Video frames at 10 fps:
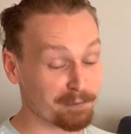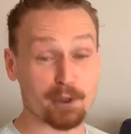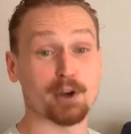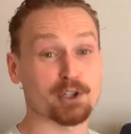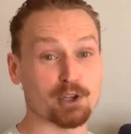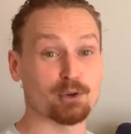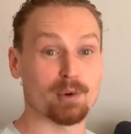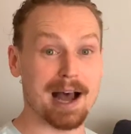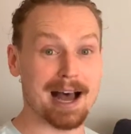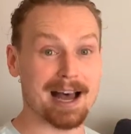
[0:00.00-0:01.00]
For those of
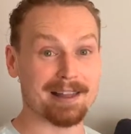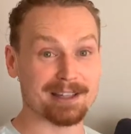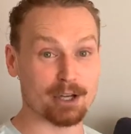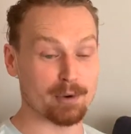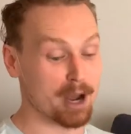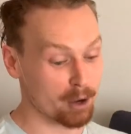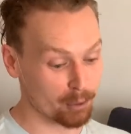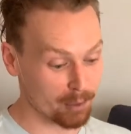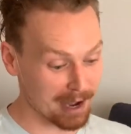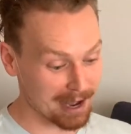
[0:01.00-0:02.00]
you that don't know,